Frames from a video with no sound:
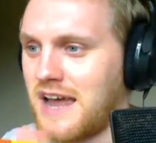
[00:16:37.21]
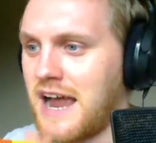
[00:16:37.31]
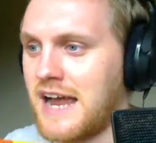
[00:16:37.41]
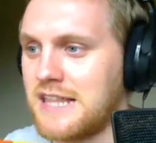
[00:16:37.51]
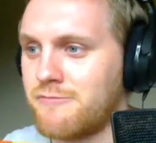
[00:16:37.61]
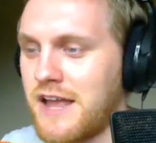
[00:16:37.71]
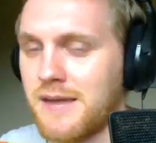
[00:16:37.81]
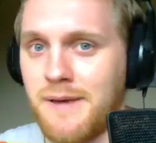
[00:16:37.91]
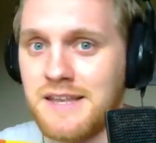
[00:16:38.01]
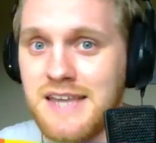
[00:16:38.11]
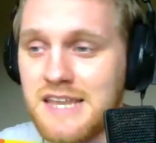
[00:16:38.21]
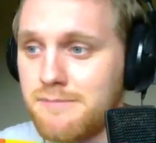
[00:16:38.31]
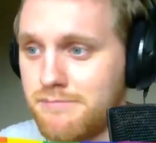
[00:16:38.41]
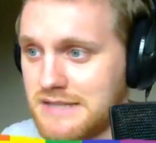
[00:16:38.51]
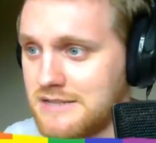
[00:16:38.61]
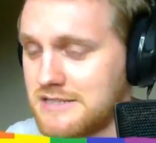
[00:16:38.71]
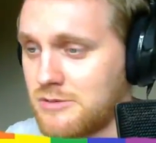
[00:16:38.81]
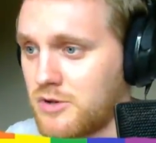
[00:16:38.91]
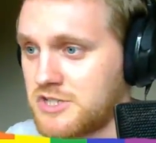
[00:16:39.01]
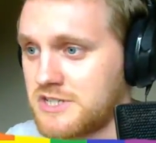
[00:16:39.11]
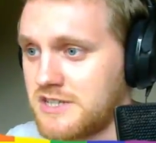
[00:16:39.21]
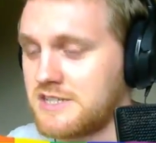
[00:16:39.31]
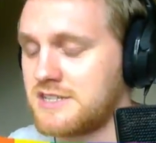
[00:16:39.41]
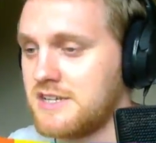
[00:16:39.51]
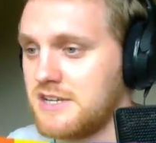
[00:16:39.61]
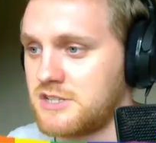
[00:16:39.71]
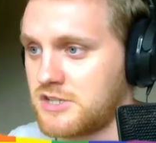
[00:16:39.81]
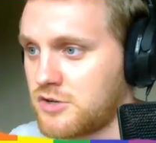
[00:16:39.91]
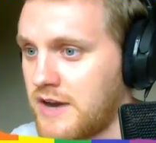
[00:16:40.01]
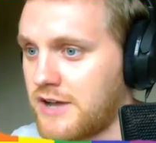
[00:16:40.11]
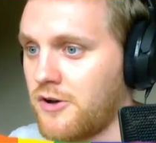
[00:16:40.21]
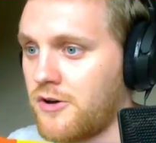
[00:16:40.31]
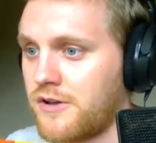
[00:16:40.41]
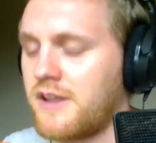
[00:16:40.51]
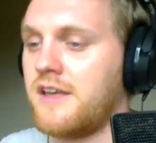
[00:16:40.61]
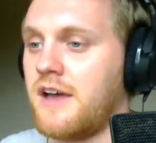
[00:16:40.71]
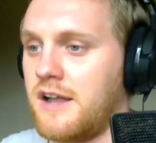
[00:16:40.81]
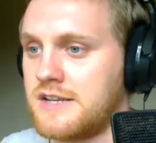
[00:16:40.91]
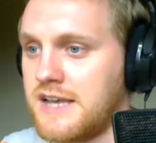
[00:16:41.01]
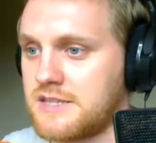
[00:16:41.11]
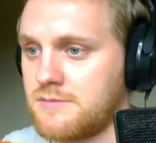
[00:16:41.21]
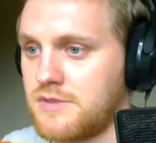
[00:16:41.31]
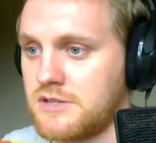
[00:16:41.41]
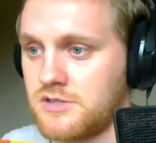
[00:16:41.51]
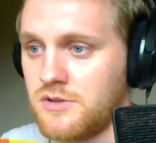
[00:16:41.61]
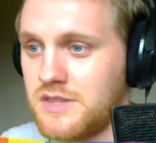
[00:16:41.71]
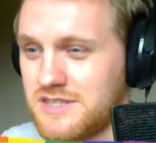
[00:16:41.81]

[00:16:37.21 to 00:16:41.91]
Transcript: I highly recommend any builder watching this to crack on and get something done.